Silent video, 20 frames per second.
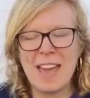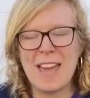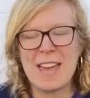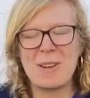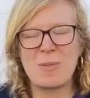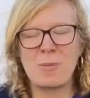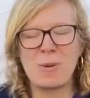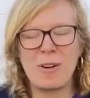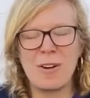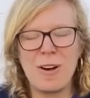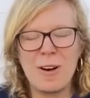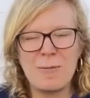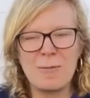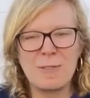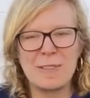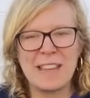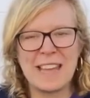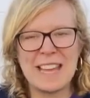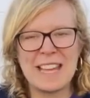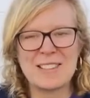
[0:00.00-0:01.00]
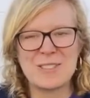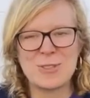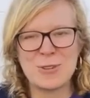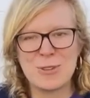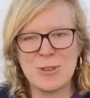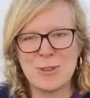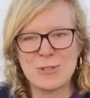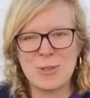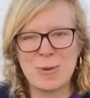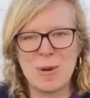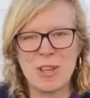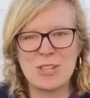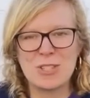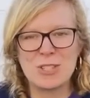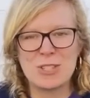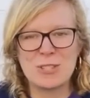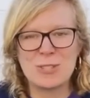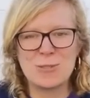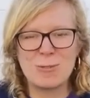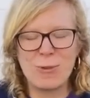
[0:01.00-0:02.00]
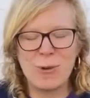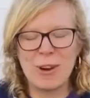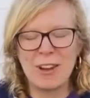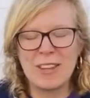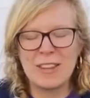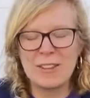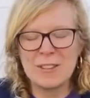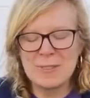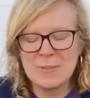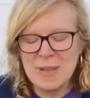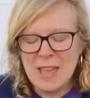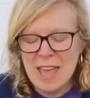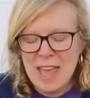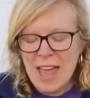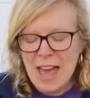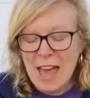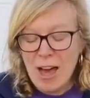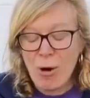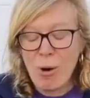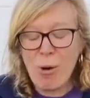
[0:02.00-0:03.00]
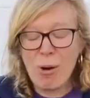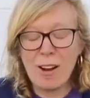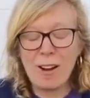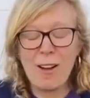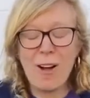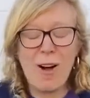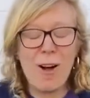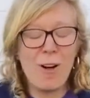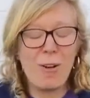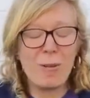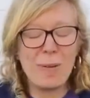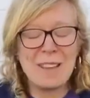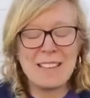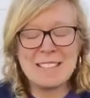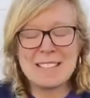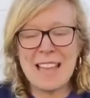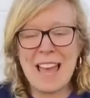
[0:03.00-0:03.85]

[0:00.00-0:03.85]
and we'll hopefully answer those questions for you. Or always,